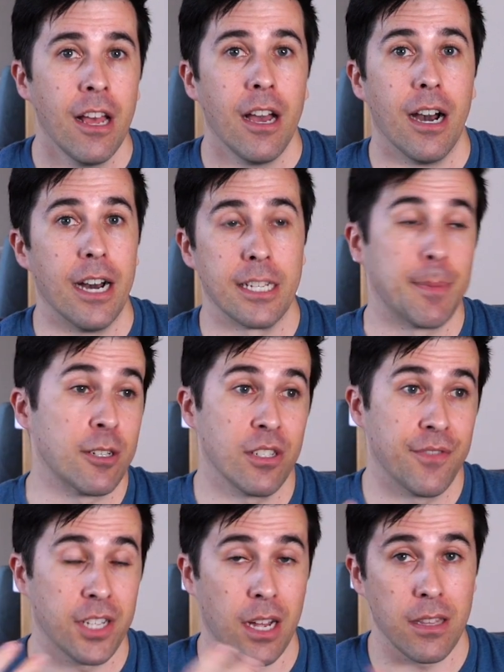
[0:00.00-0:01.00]
especially
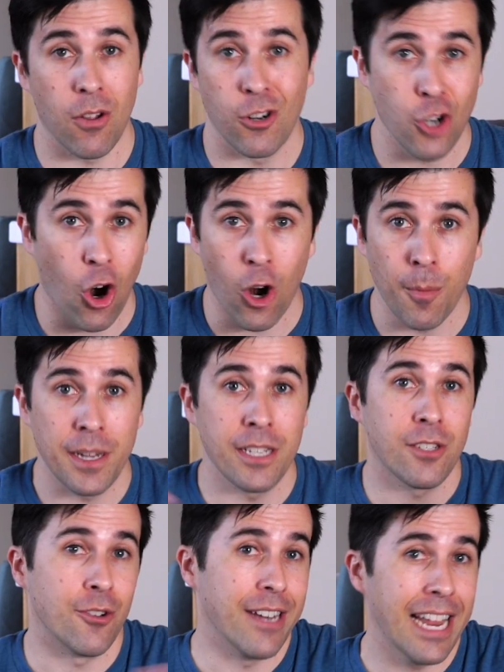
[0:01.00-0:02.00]
if it's got large
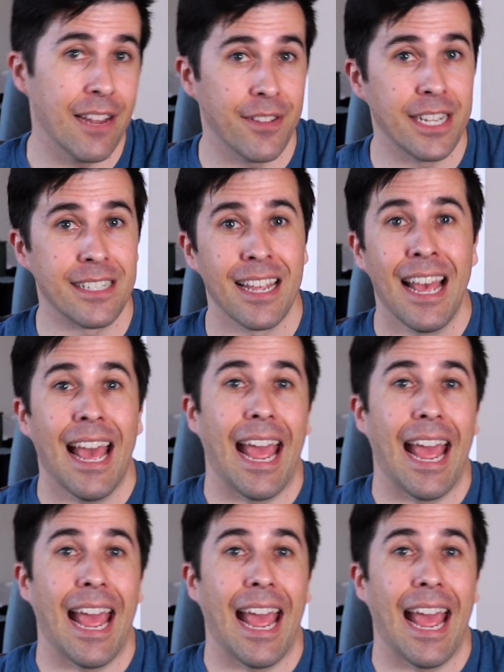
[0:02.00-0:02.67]
armies or navies